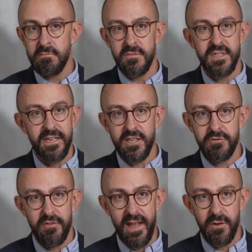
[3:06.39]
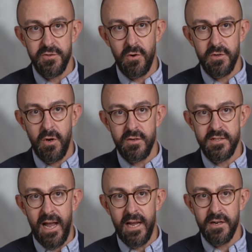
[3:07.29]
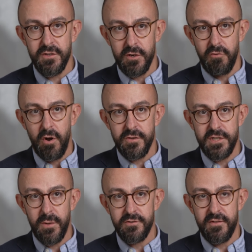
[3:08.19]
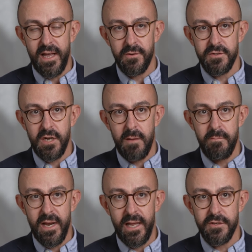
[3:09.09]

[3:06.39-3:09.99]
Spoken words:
600,000 odd contacts across 200,000 companies.